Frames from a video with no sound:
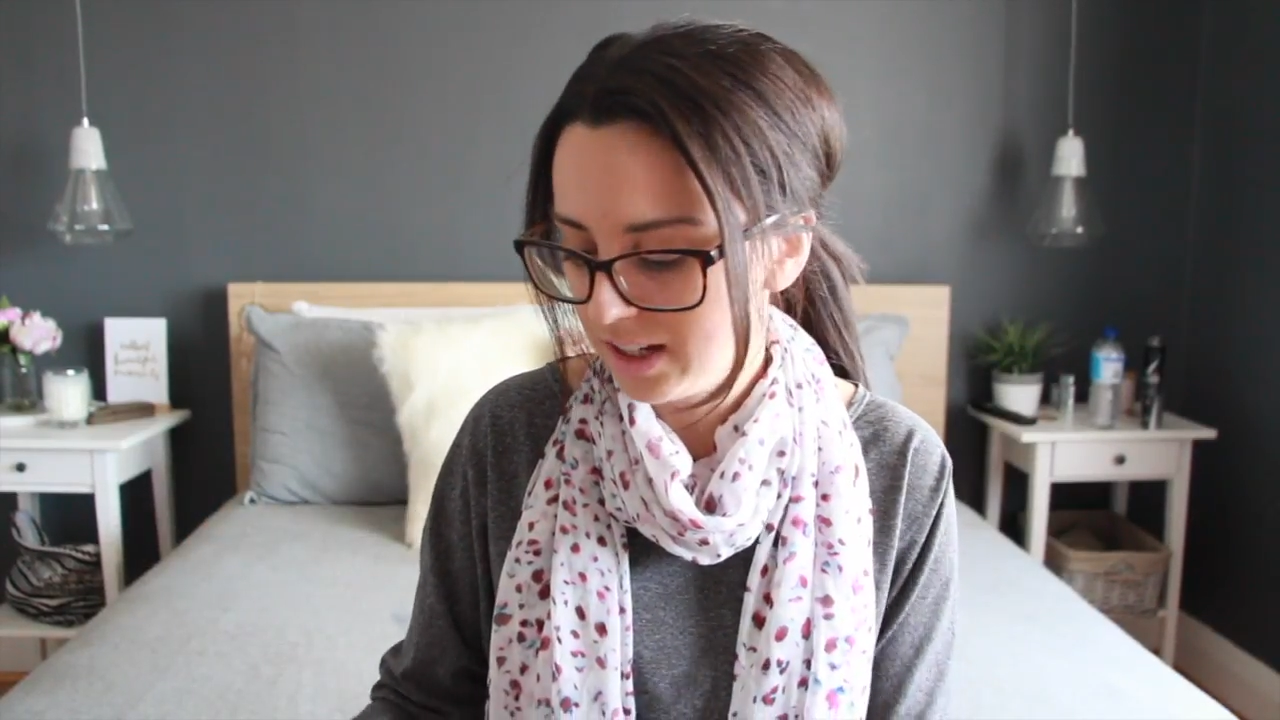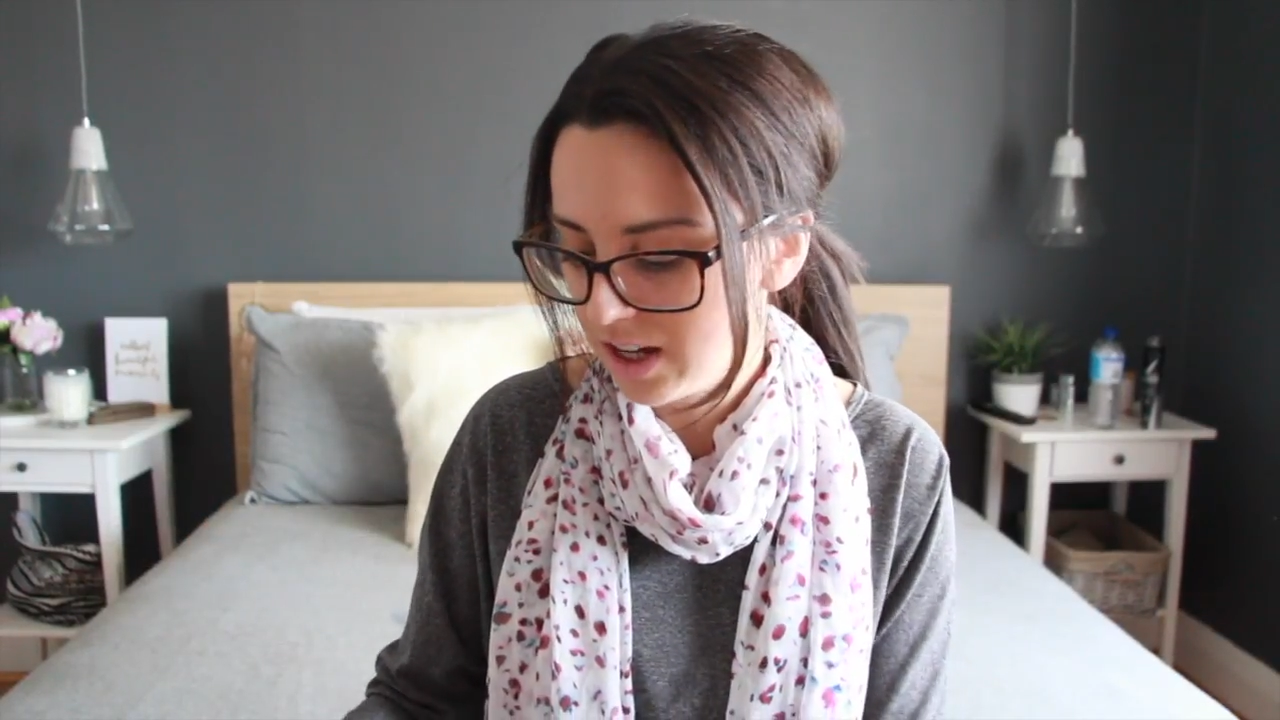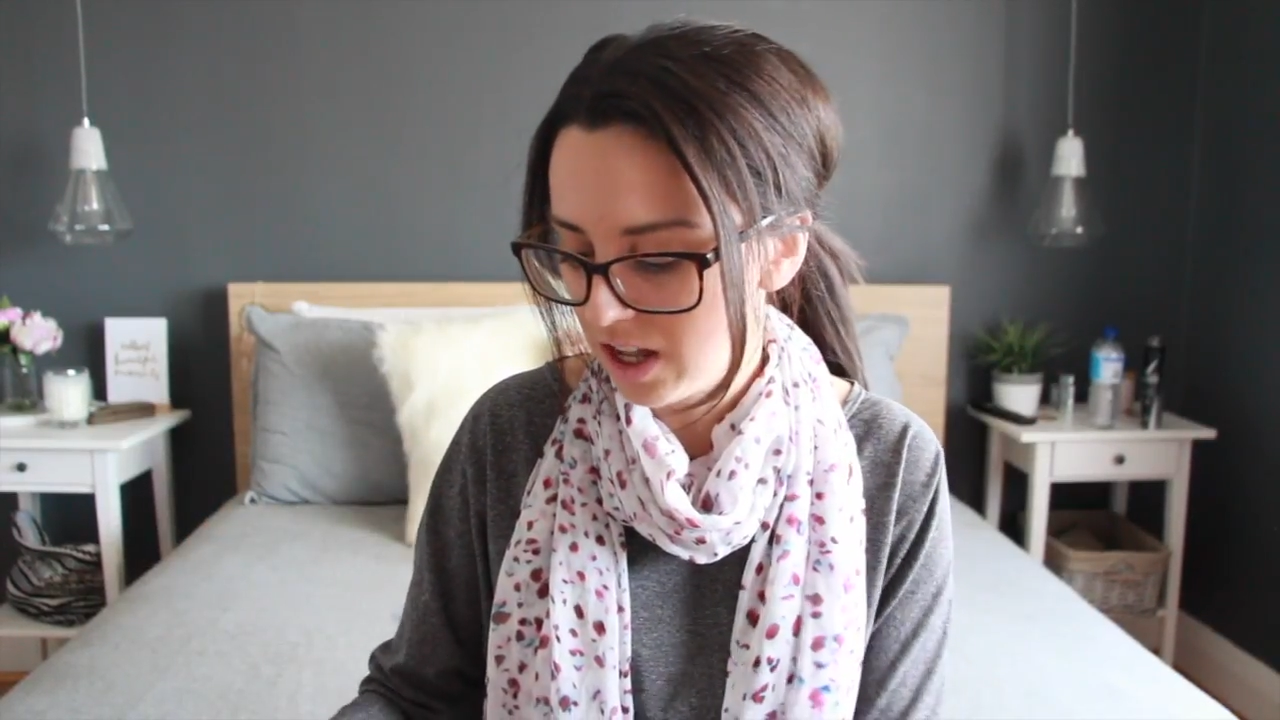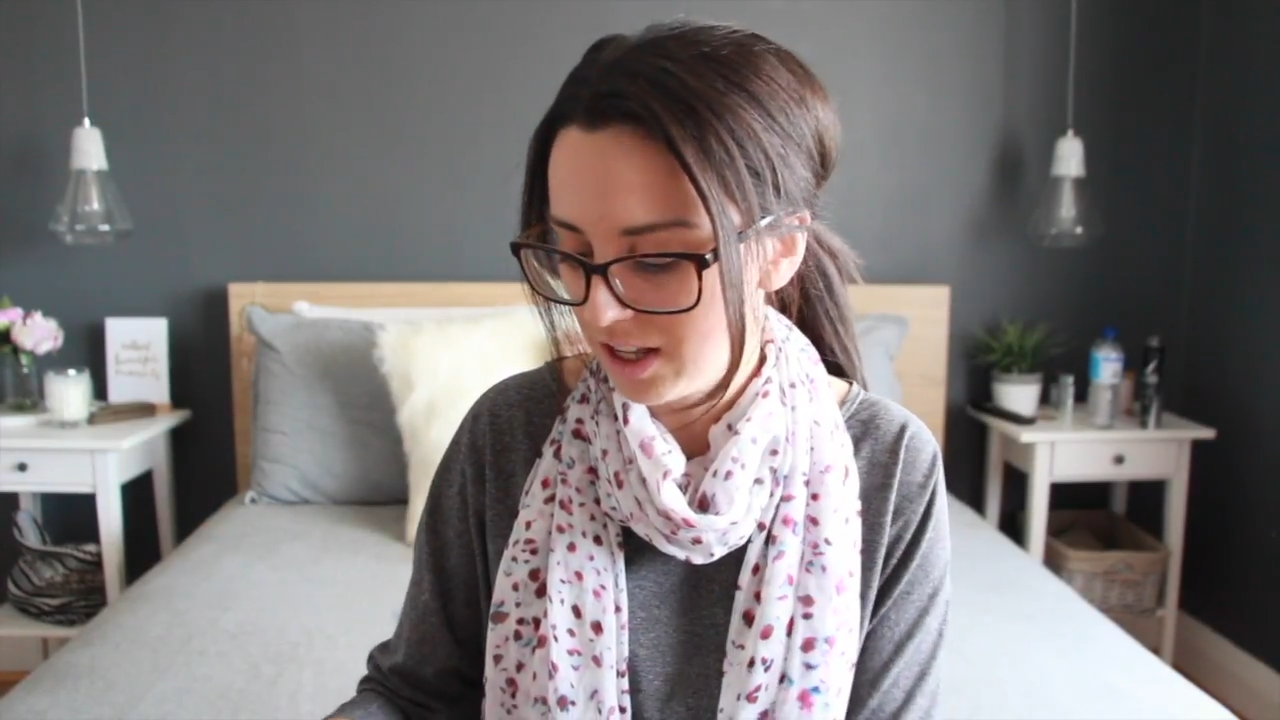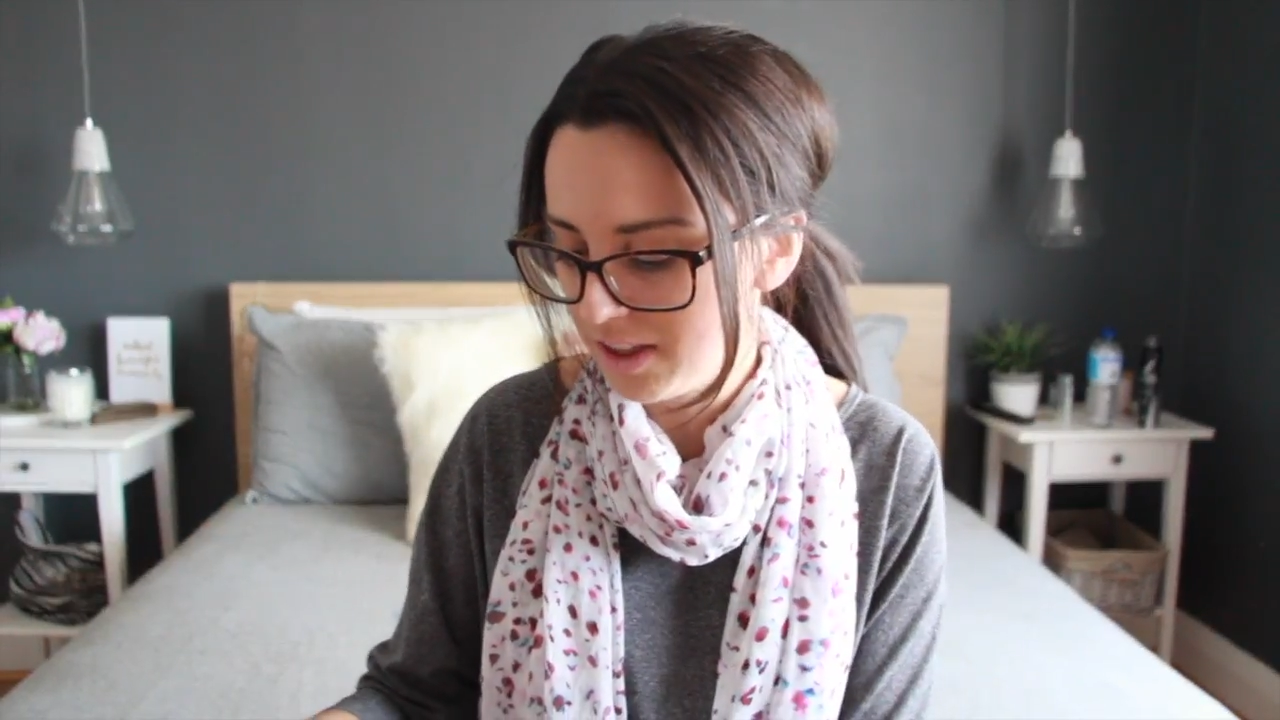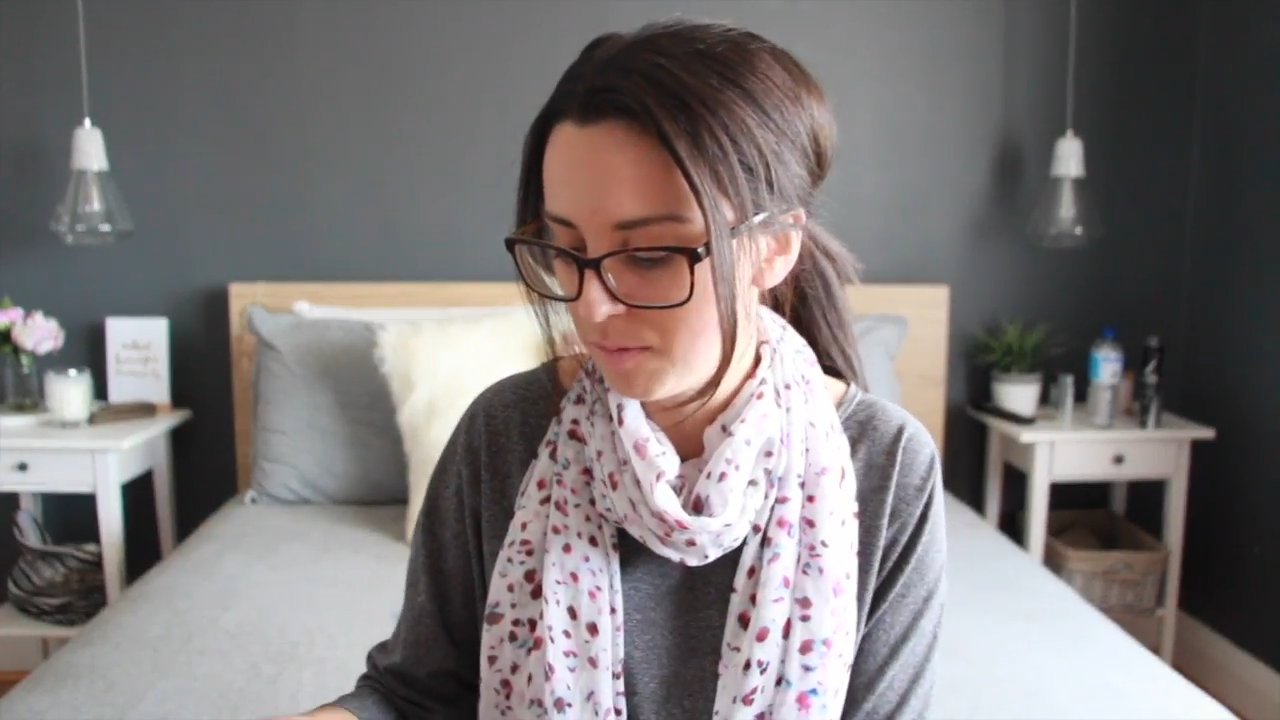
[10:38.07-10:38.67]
in colour